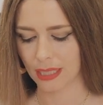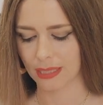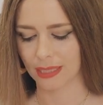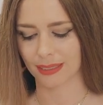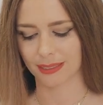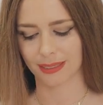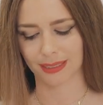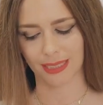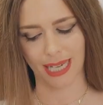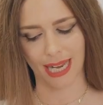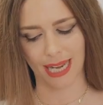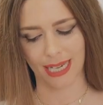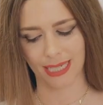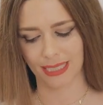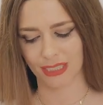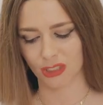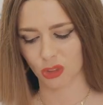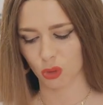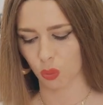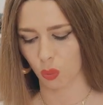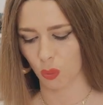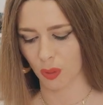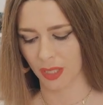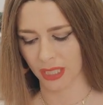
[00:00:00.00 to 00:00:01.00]
They're slightly
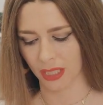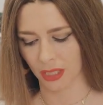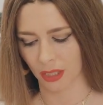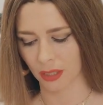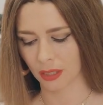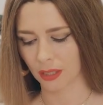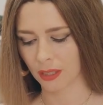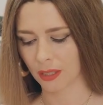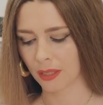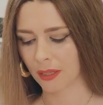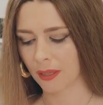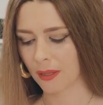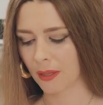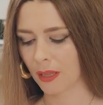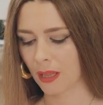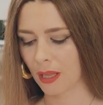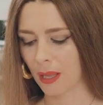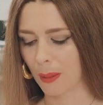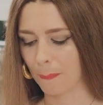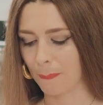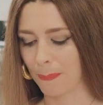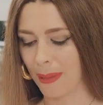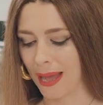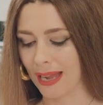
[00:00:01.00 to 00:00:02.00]
sweeter,
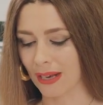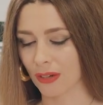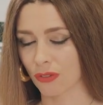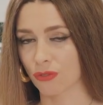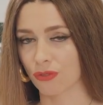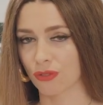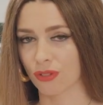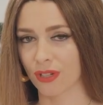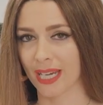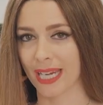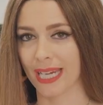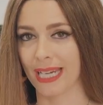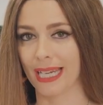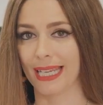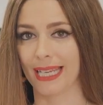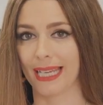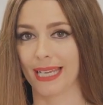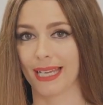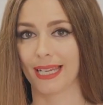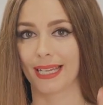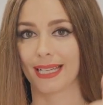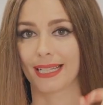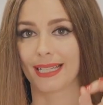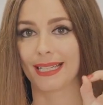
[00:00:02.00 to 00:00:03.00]
but
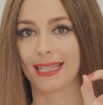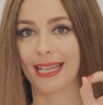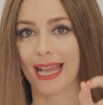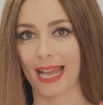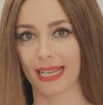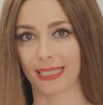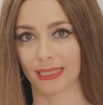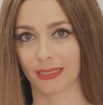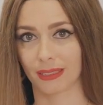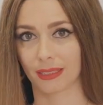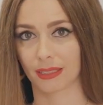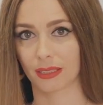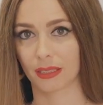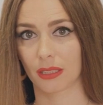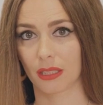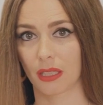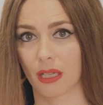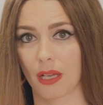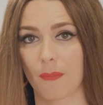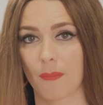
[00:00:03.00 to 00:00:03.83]
really, guys,